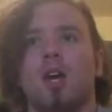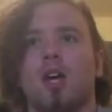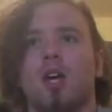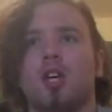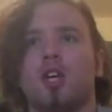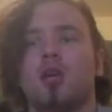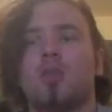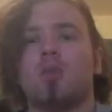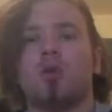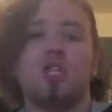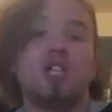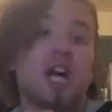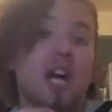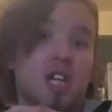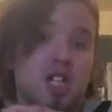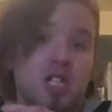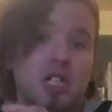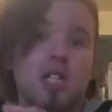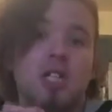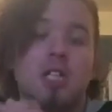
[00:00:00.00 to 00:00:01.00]
Your
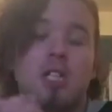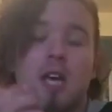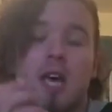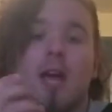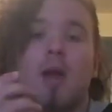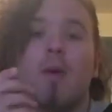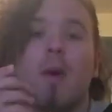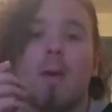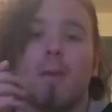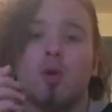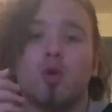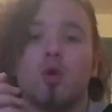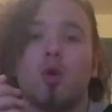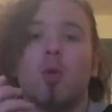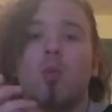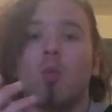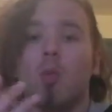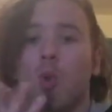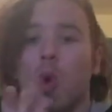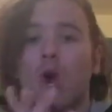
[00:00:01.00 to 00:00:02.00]
projection is anywhere
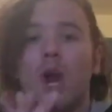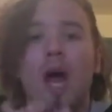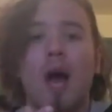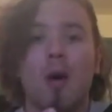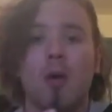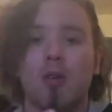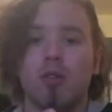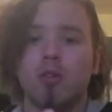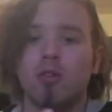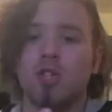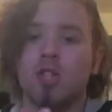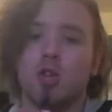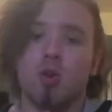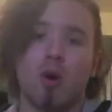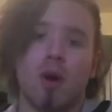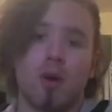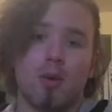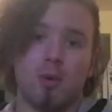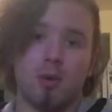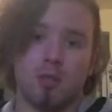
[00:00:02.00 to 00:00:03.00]
between 1 hour and
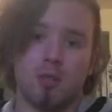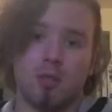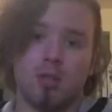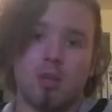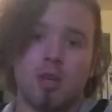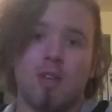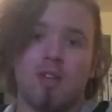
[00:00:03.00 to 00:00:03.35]
2 hours.